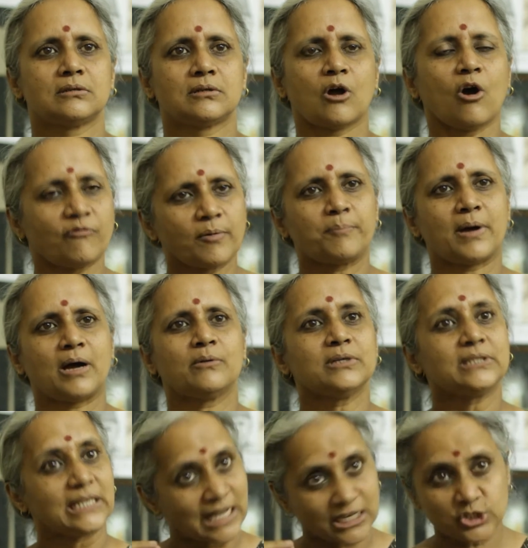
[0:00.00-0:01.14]
of a power
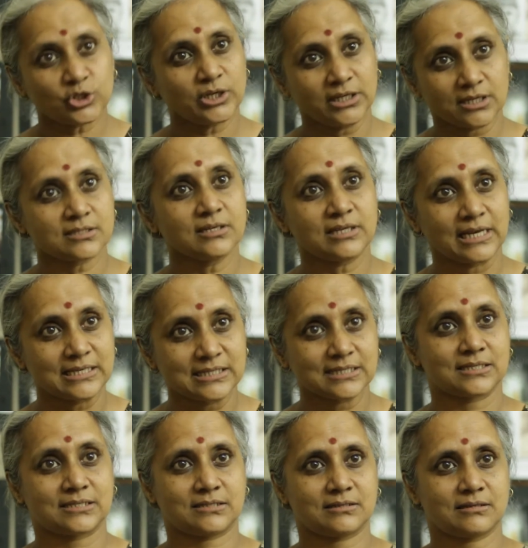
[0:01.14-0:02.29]
that actually doesn't
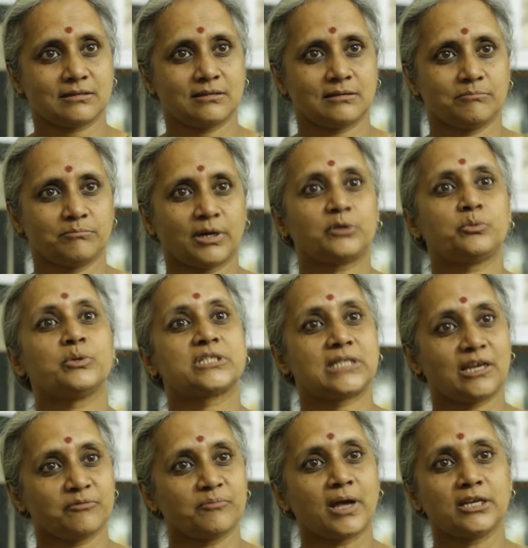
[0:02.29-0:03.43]
exist, but which
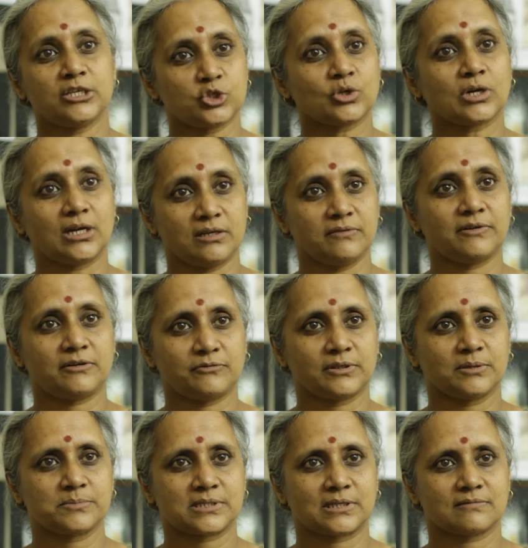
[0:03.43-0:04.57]
they have managed to cultivate for
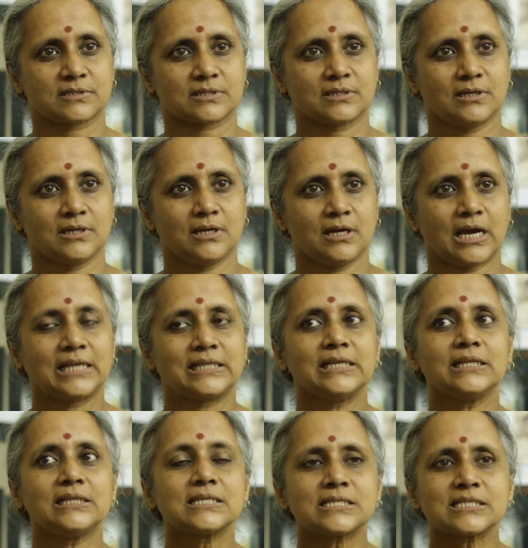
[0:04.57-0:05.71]
themselves. I
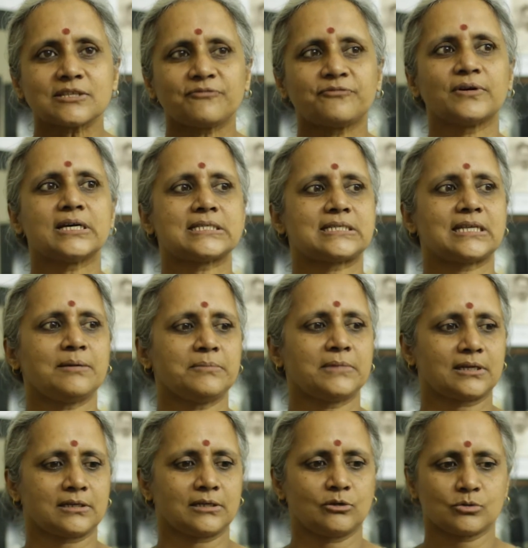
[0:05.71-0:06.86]
think this is the first time
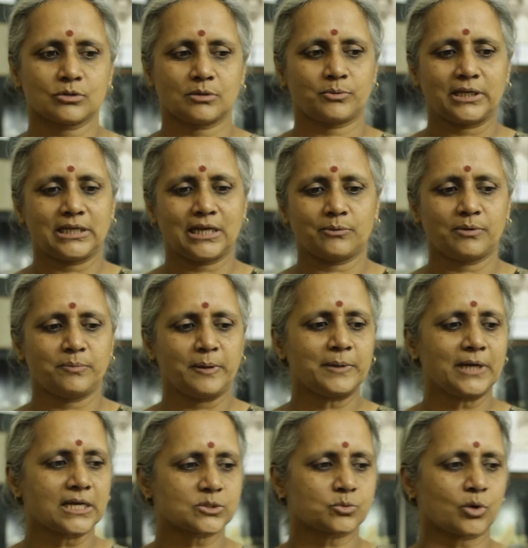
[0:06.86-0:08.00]
that, when people
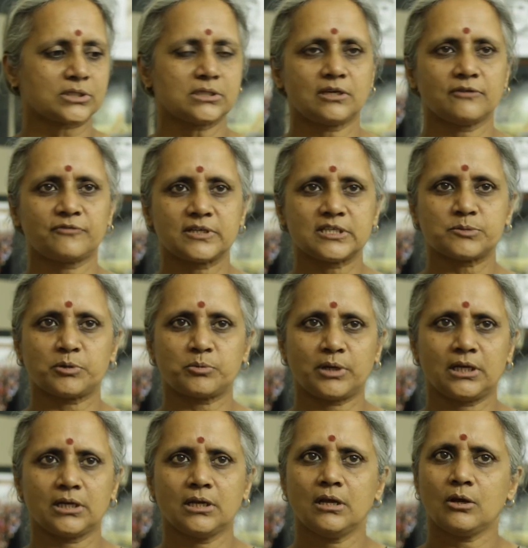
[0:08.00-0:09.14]
ask what's the difference
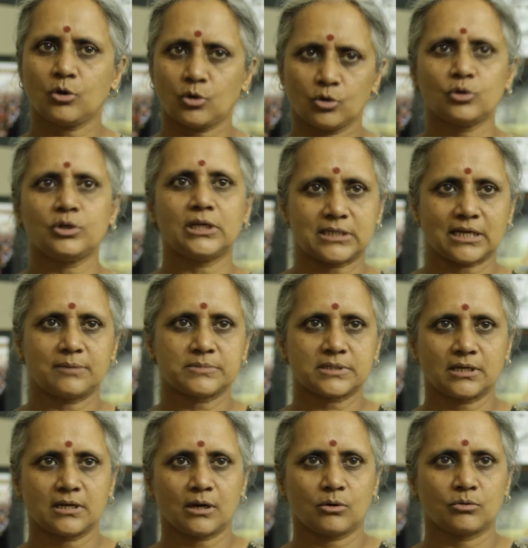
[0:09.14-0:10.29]
between colonial times and
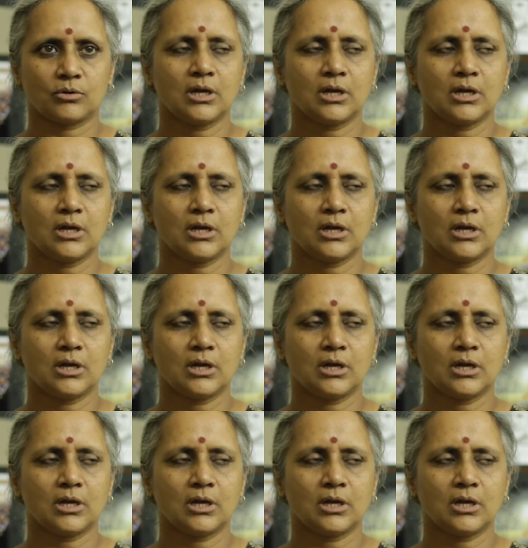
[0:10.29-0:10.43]
now,